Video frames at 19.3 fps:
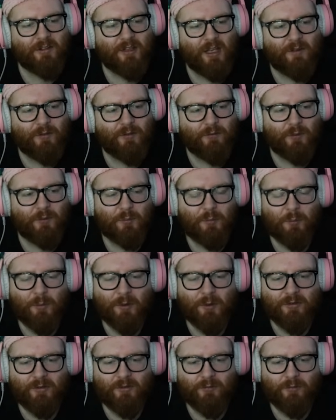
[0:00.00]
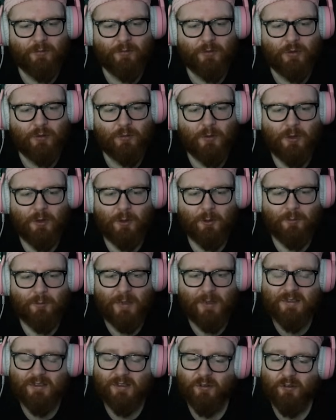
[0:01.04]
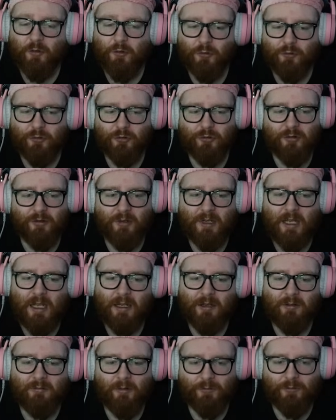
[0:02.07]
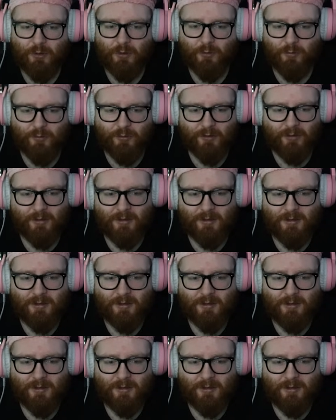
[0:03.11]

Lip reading: gave the film a positive review based on 109 reviews.